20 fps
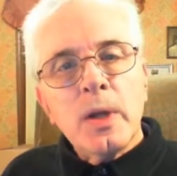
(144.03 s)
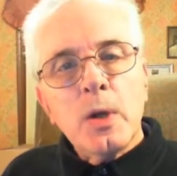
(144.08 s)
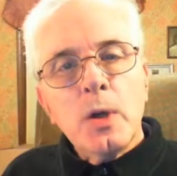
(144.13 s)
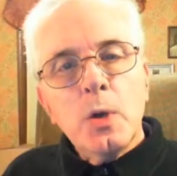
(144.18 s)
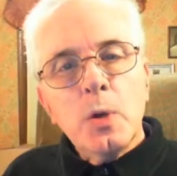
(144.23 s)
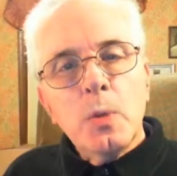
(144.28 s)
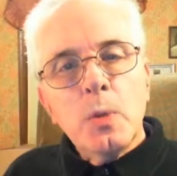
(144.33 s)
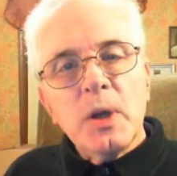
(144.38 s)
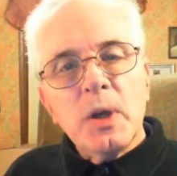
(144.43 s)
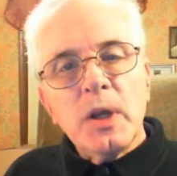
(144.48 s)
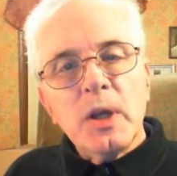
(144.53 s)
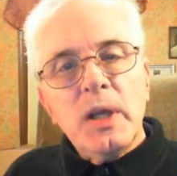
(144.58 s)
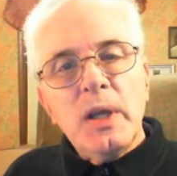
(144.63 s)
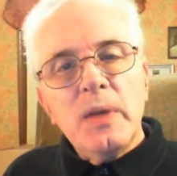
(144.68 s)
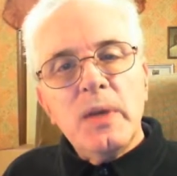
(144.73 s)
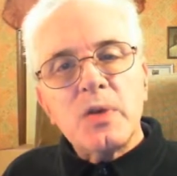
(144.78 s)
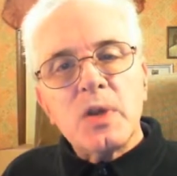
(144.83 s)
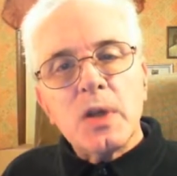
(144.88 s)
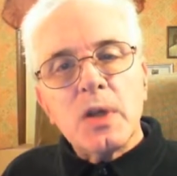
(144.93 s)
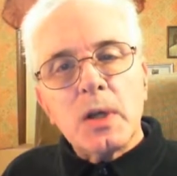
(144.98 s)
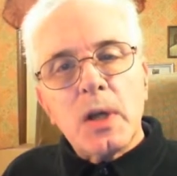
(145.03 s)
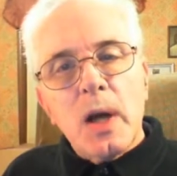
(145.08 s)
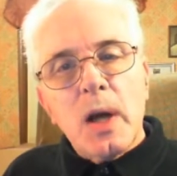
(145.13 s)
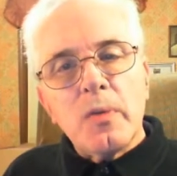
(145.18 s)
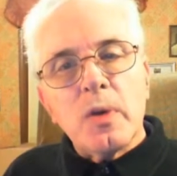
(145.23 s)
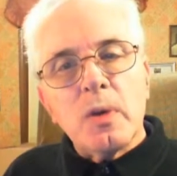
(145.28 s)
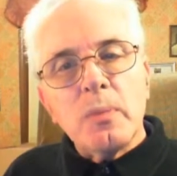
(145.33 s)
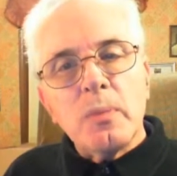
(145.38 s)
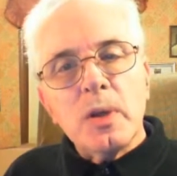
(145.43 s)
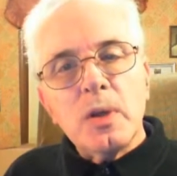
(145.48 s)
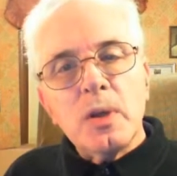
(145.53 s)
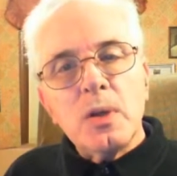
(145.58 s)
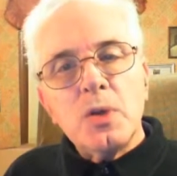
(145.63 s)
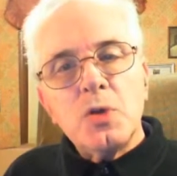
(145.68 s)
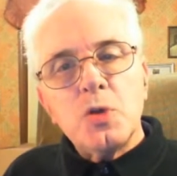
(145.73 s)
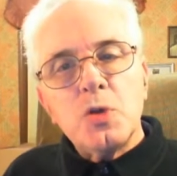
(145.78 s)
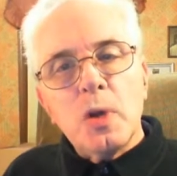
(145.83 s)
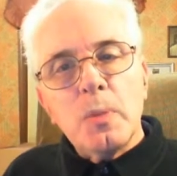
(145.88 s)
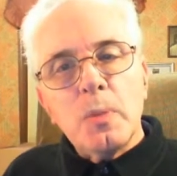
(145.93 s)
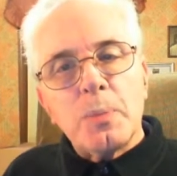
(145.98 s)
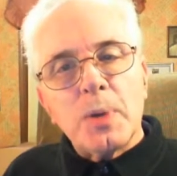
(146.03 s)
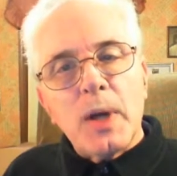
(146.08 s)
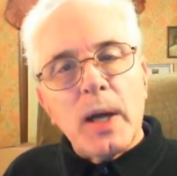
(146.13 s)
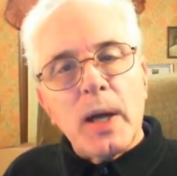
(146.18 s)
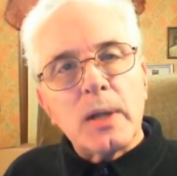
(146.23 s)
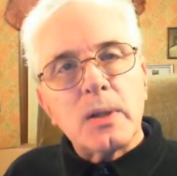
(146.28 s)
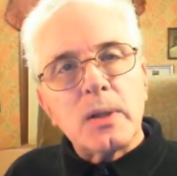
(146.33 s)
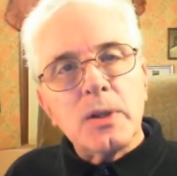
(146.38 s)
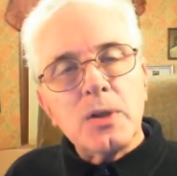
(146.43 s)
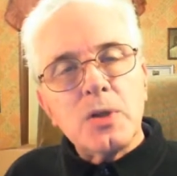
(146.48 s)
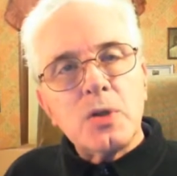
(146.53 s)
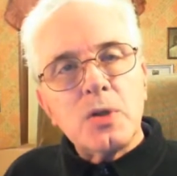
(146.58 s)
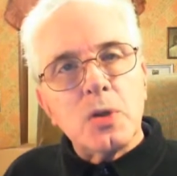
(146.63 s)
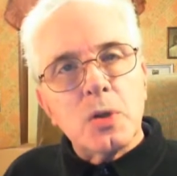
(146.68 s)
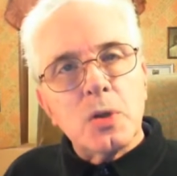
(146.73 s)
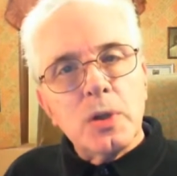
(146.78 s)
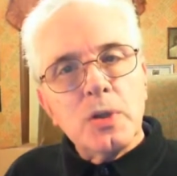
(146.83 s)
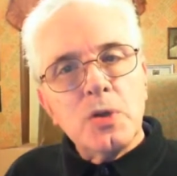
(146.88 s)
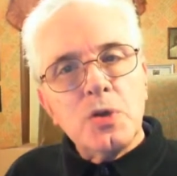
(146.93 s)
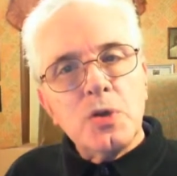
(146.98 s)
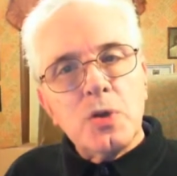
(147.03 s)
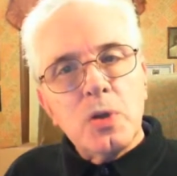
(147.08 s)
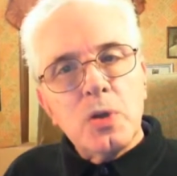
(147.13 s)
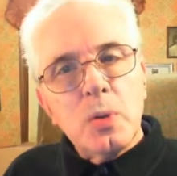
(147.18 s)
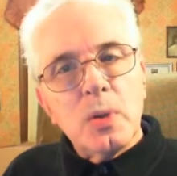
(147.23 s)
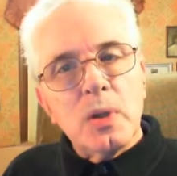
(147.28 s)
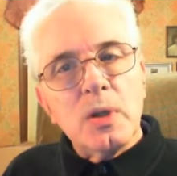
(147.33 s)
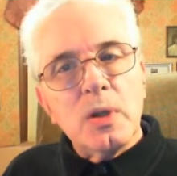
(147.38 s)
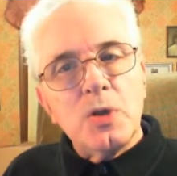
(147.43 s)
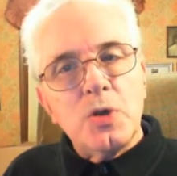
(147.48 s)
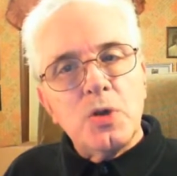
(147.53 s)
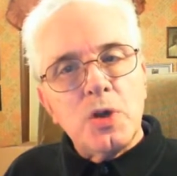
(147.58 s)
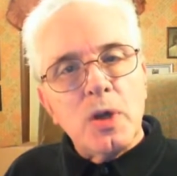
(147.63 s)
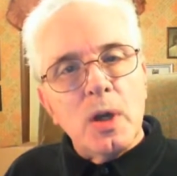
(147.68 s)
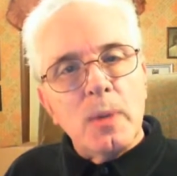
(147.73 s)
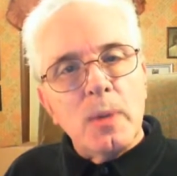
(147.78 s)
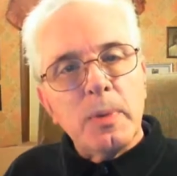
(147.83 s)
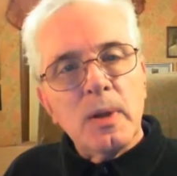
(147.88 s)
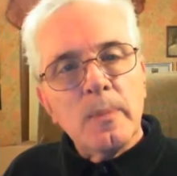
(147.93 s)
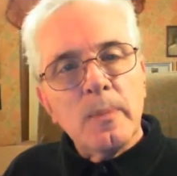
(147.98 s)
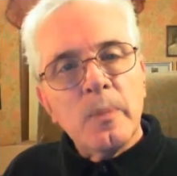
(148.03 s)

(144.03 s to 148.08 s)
who believes the government should practice good stewardship.